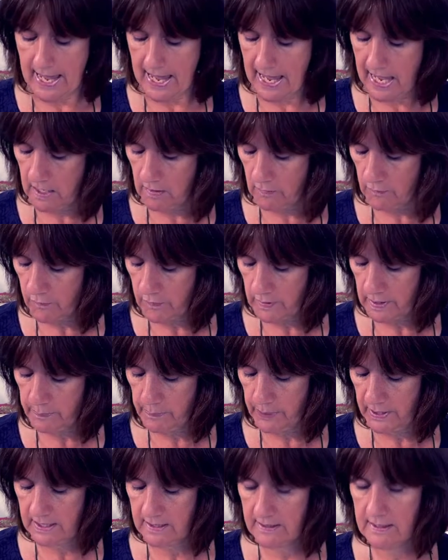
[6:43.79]
every
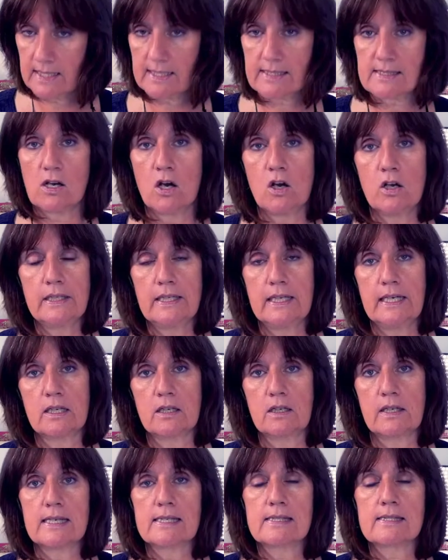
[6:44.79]
pin that's on
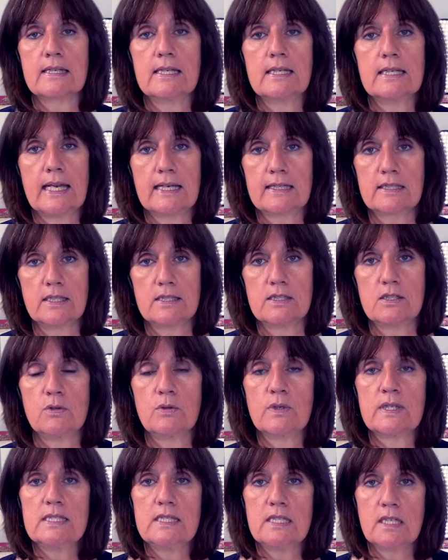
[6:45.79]
here is connected to
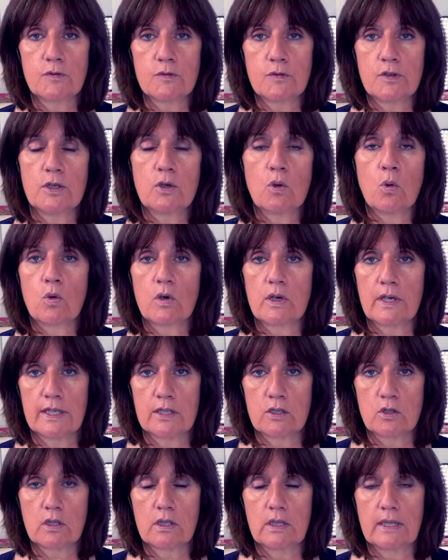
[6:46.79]
a different organ
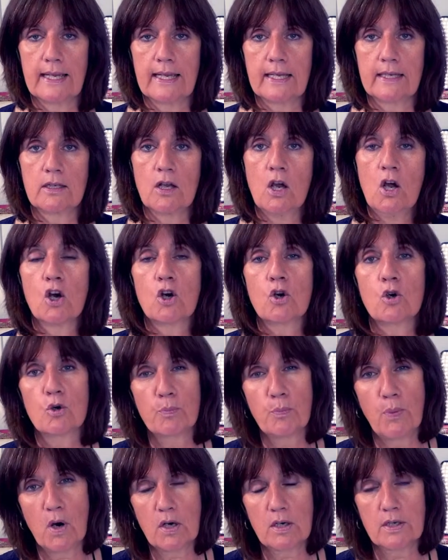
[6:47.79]
or gland or
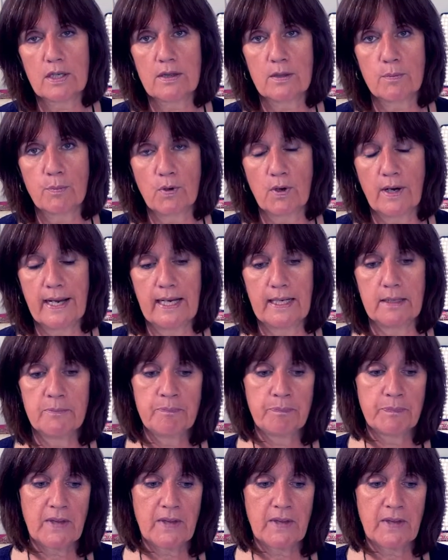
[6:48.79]
part of the brain.